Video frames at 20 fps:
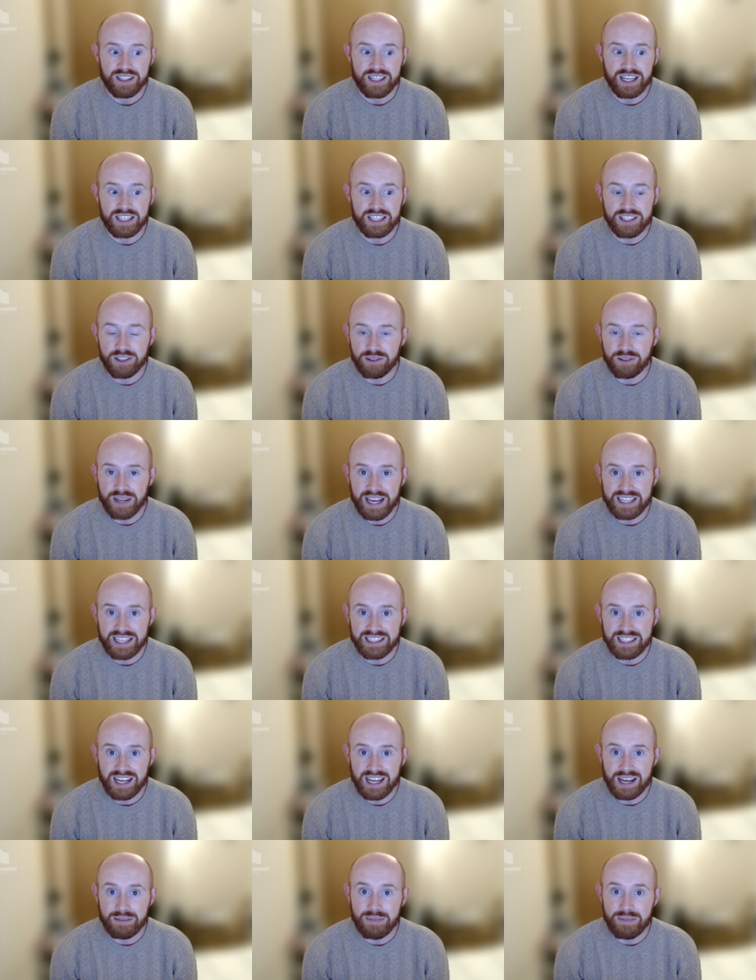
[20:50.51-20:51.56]
Until next
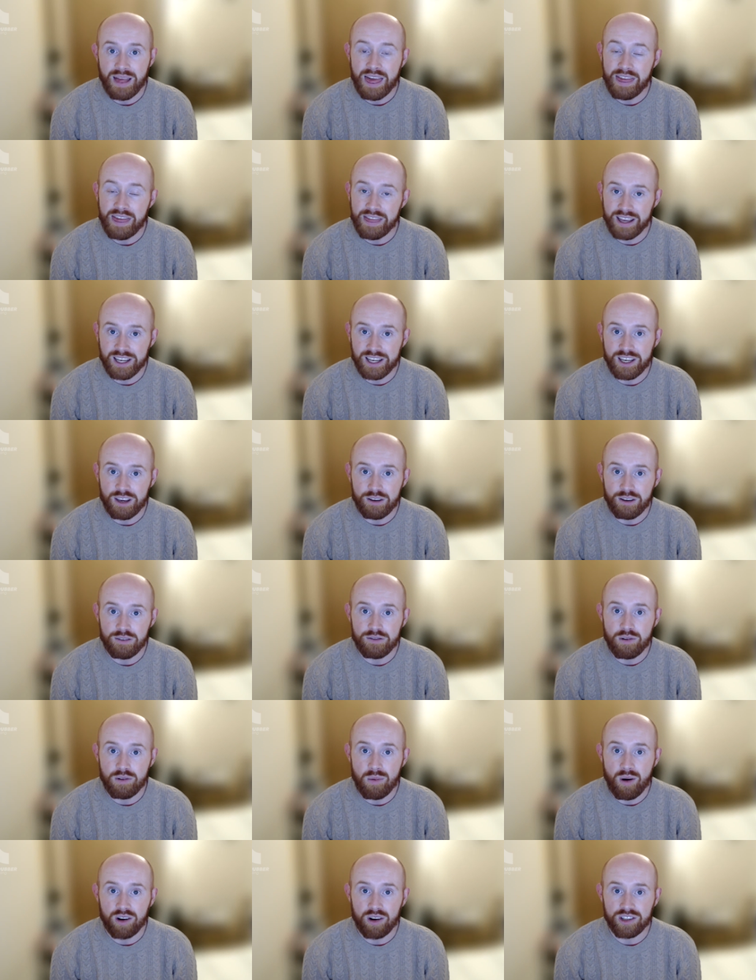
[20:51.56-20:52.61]
time, thank you
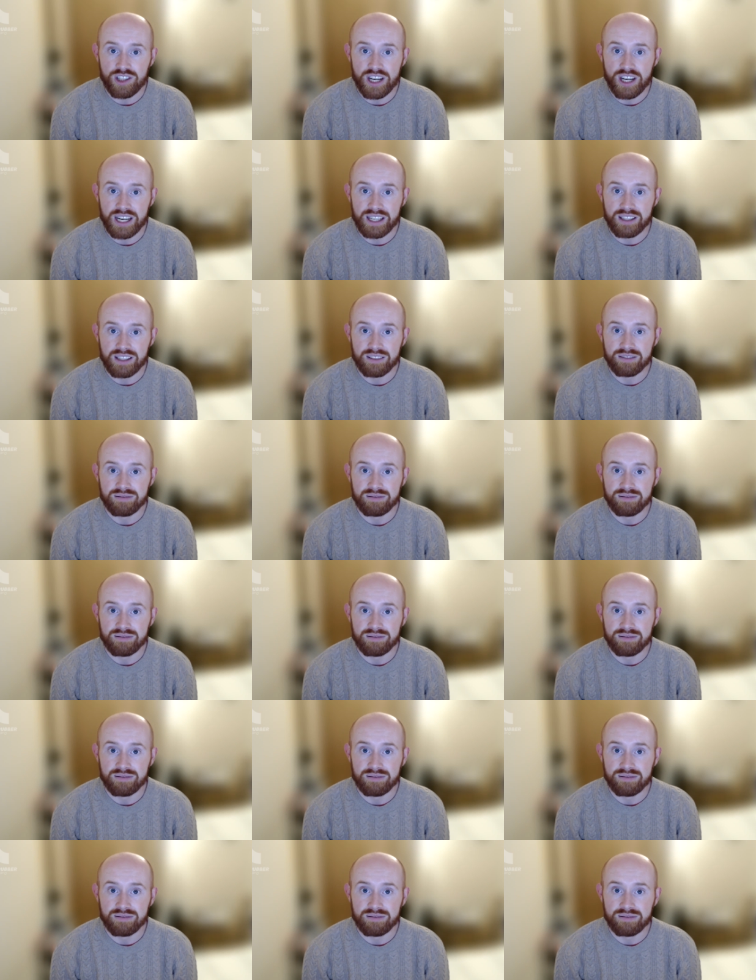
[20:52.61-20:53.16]
for watching.